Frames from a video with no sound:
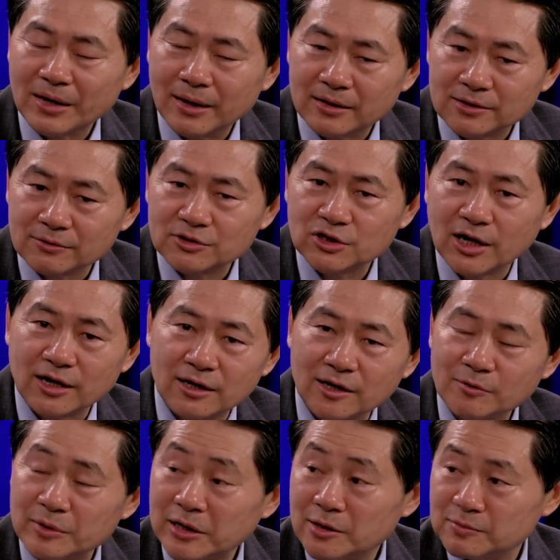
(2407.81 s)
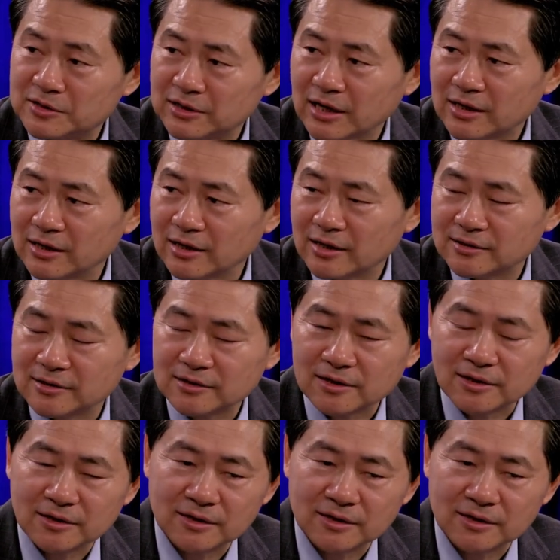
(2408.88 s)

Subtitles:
So China now becomes second largest